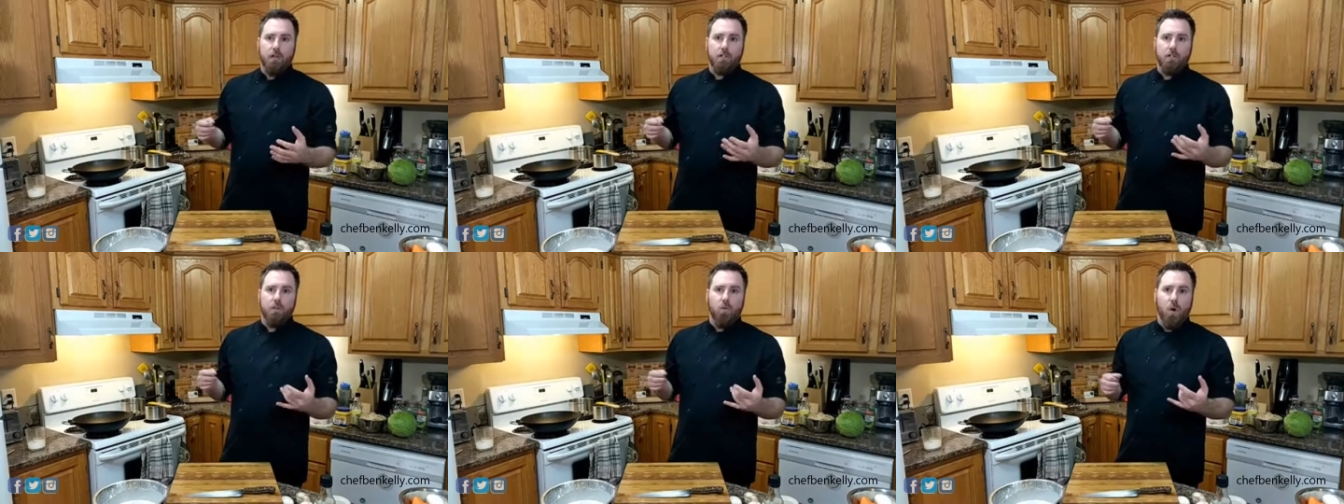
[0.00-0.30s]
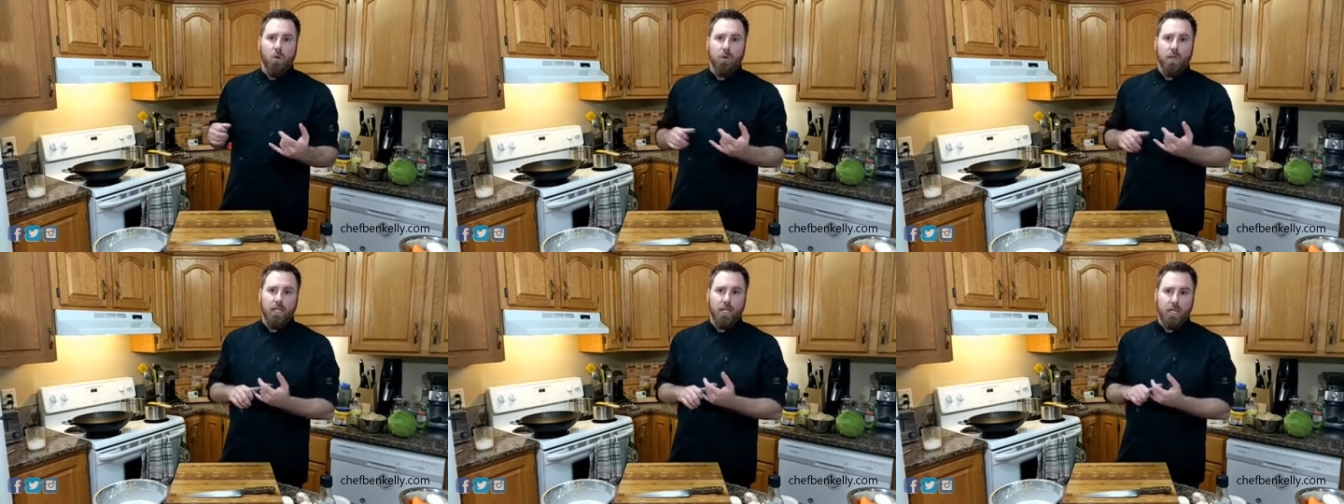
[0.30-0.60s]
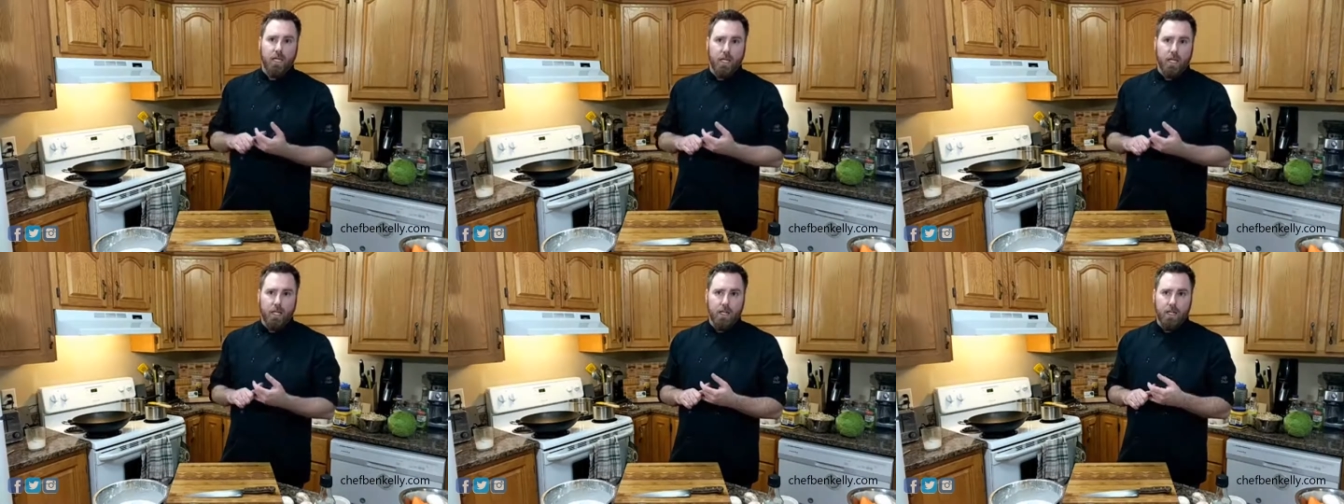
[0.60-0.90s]
So what we
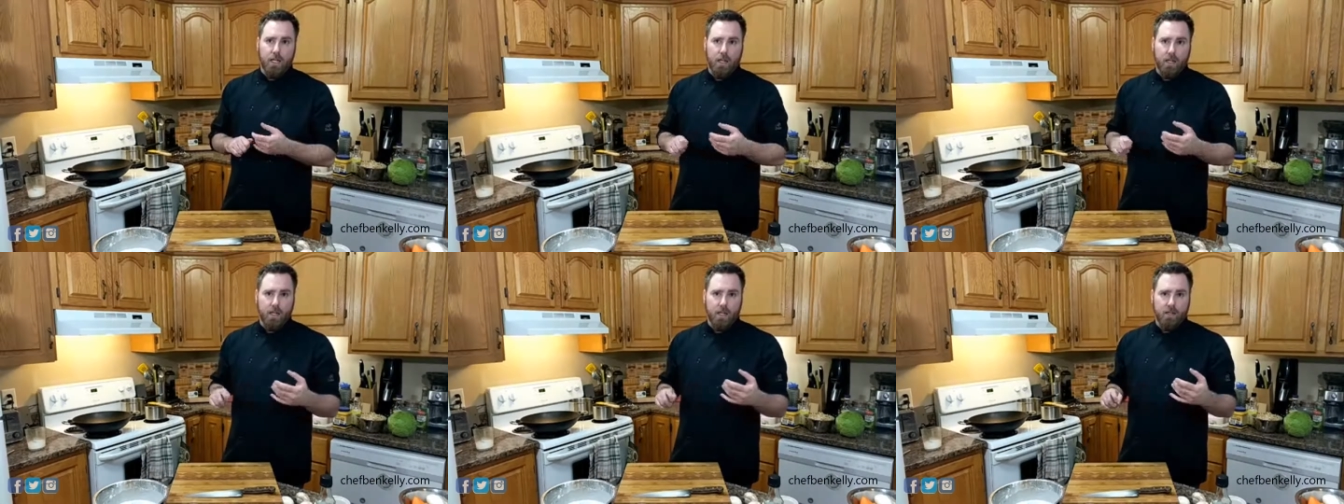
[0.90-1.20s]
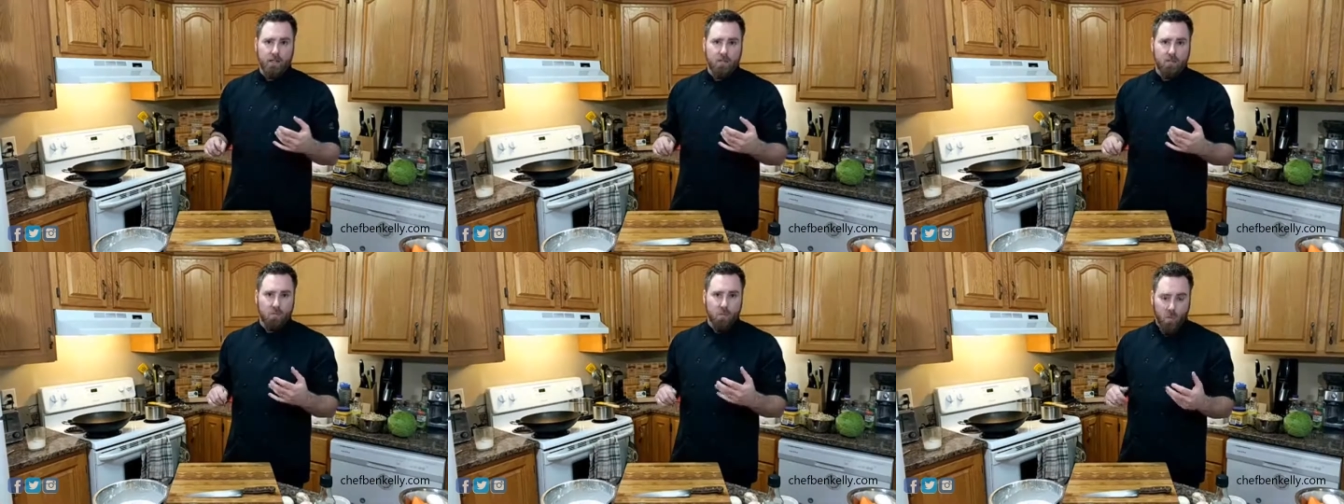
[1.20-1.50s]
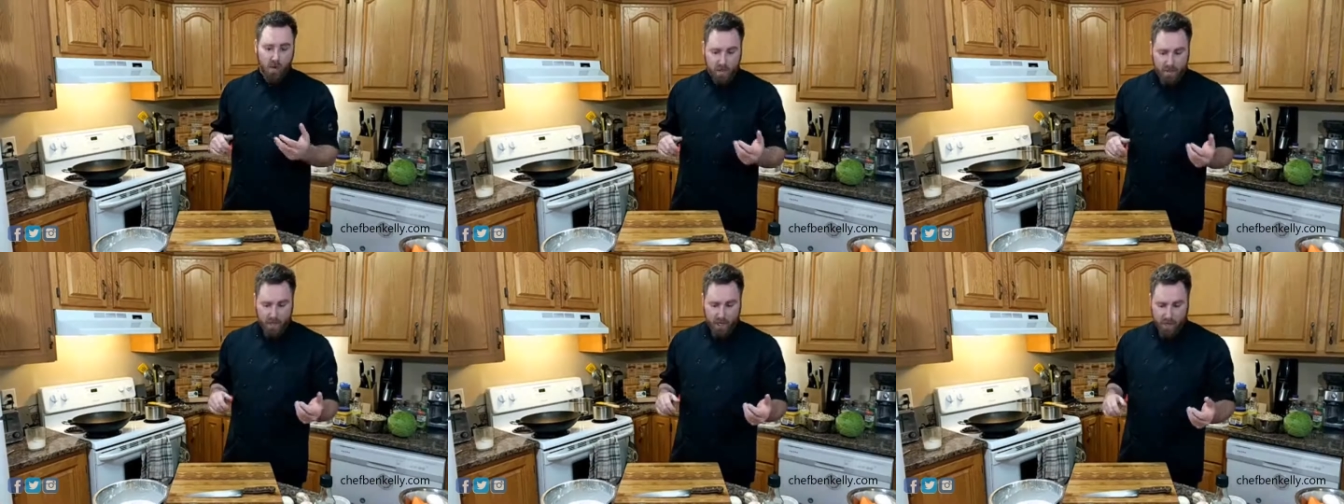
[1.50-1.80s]
need is
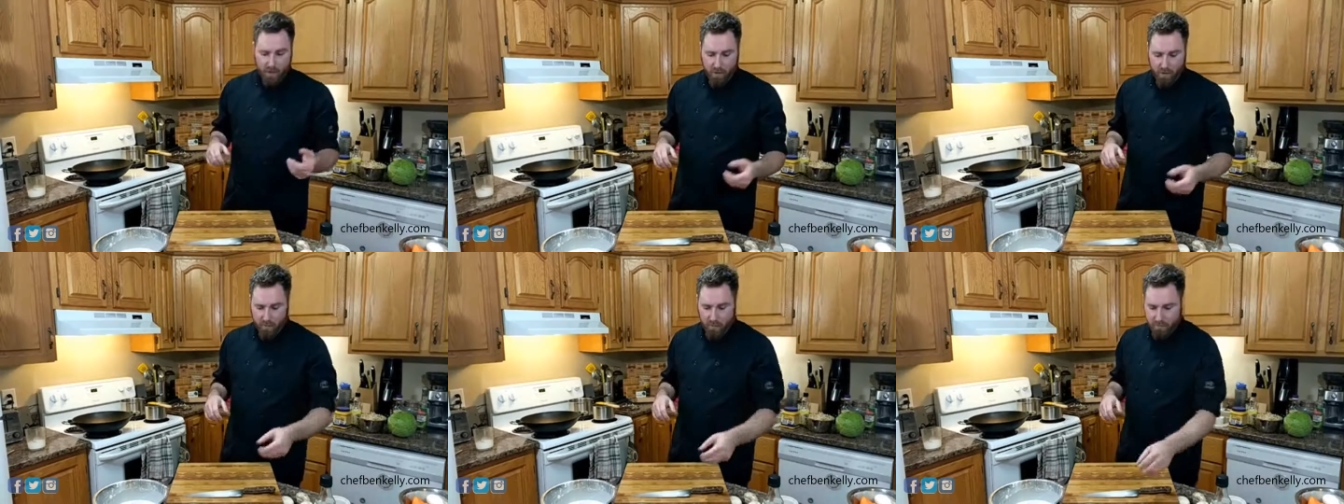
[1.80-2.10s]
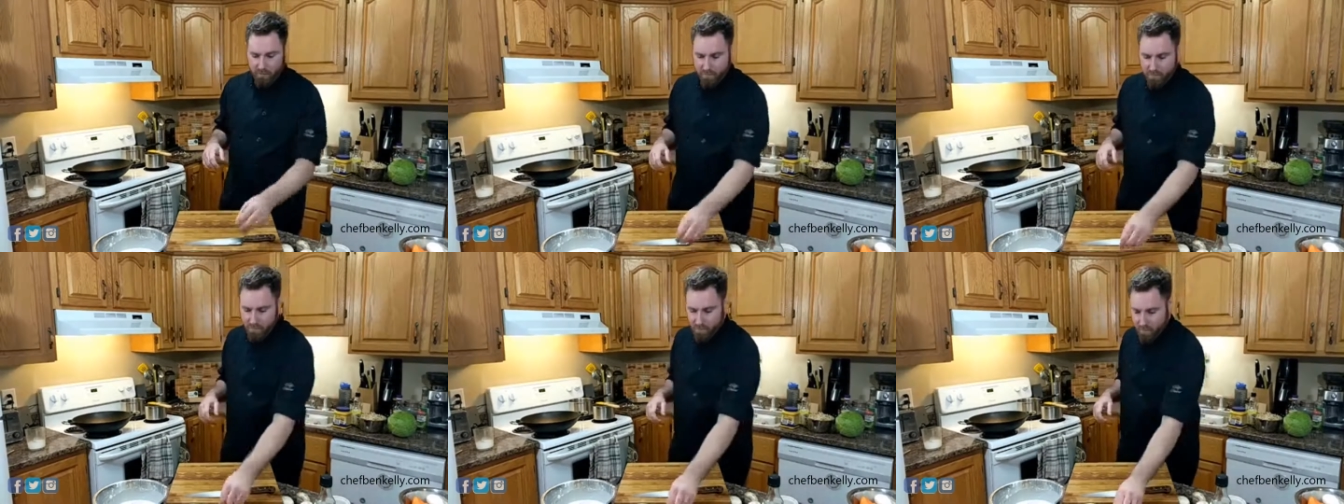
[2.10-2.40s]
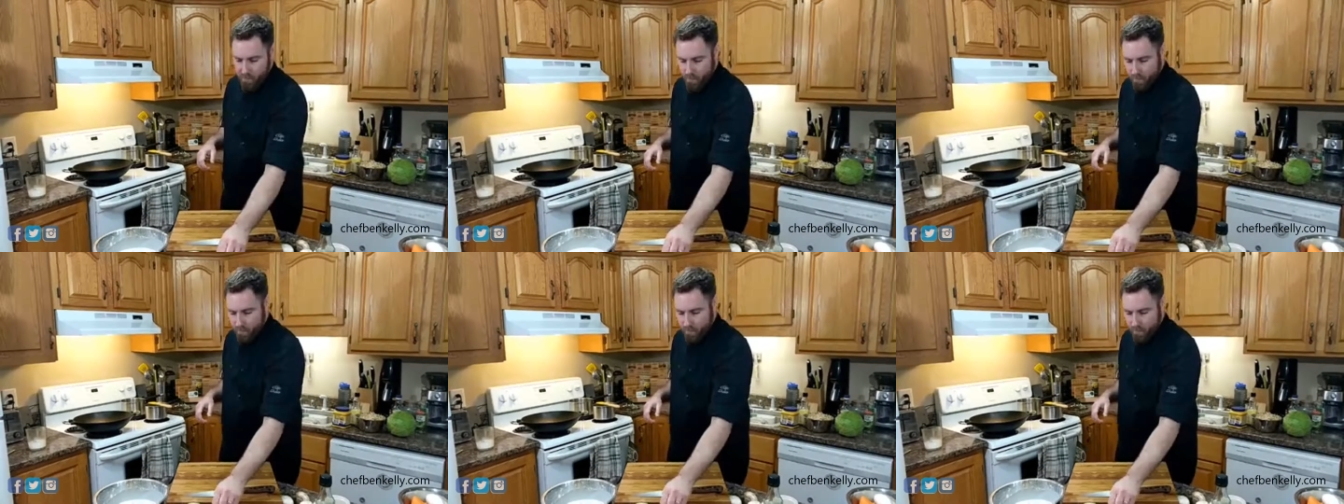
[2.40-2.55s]
1 carrot,